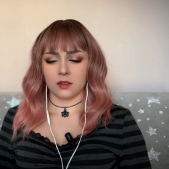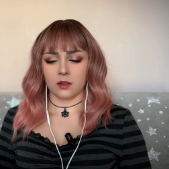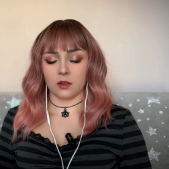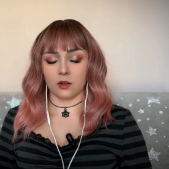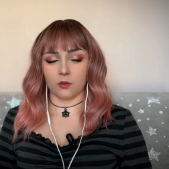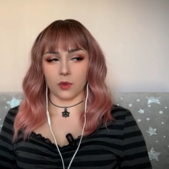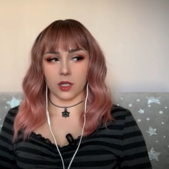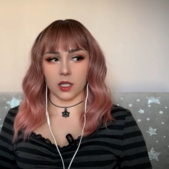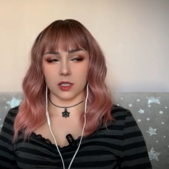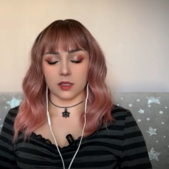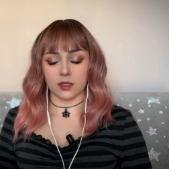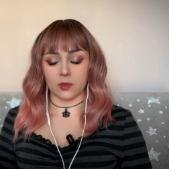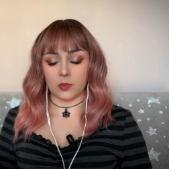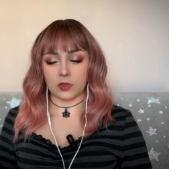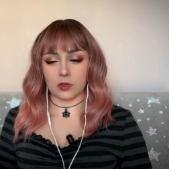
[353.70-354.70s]
Oh my god,
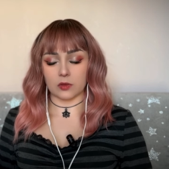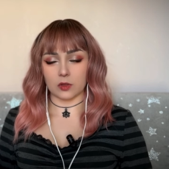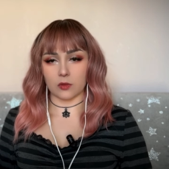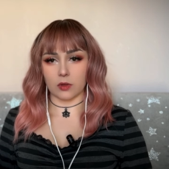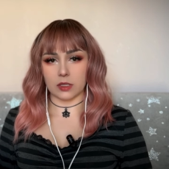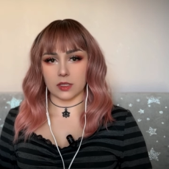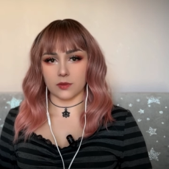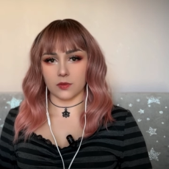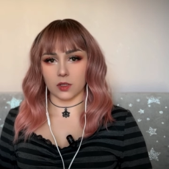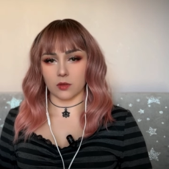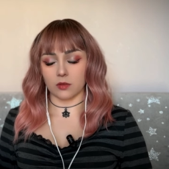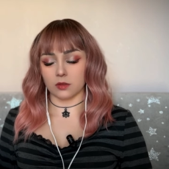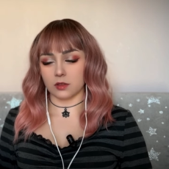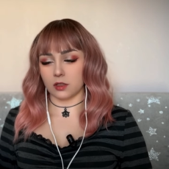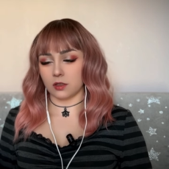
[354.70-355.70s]
this episode is quite
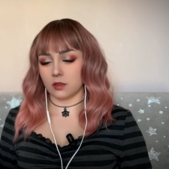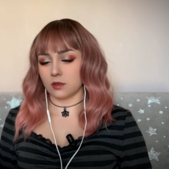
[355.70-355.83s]
difficult.